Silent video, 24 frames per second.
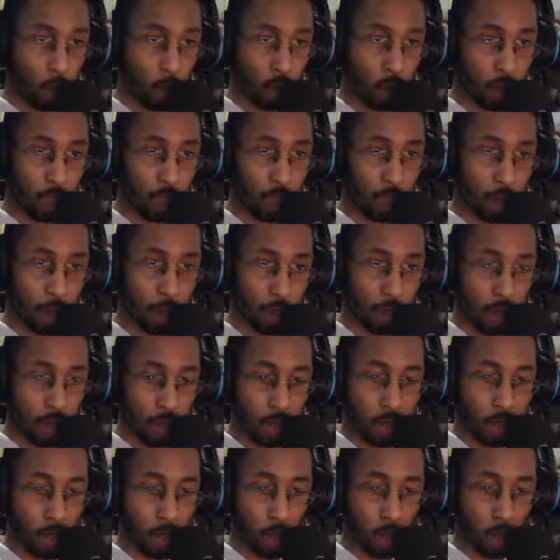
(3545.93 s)
to some extent,
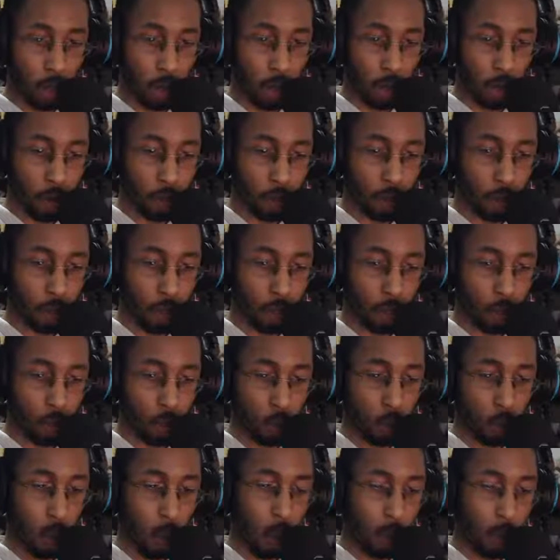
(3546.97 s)
that's part of the reason
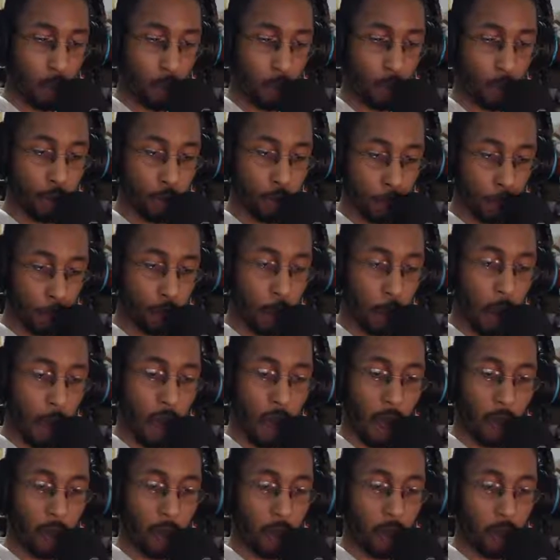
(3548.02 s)
why you do
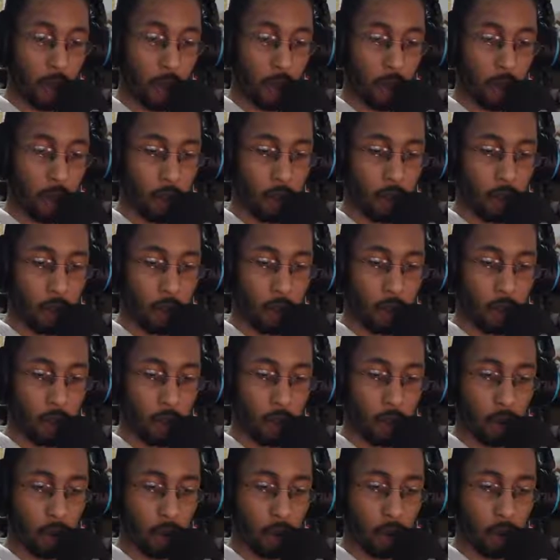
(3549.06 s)
buy
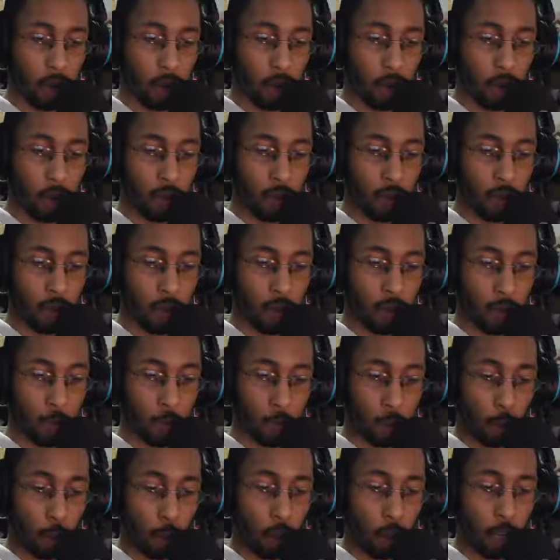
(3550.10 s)
other
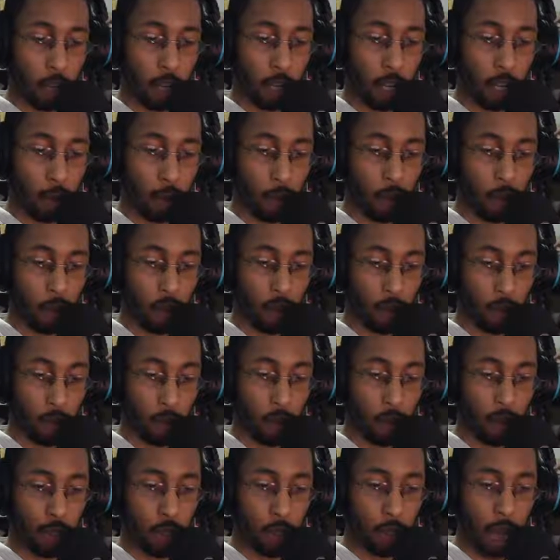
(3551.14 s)
competing companies, so you
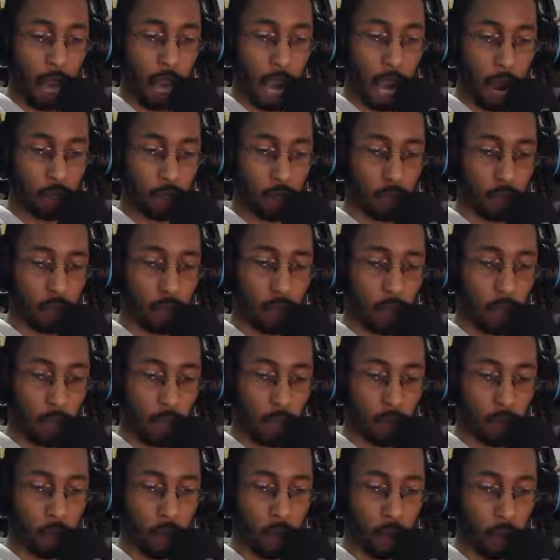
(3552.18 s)
don't have to try
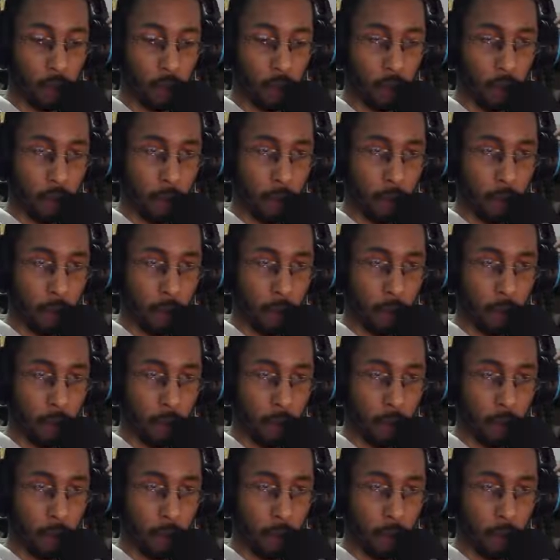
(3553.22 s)
as hard.